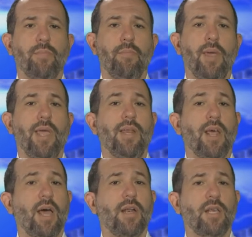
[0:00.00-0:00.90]
may
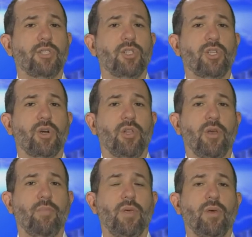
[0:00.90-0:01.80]
not necessarily
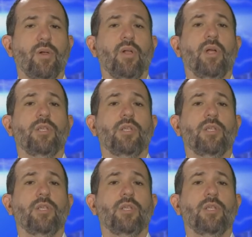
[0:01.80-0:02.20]
appeal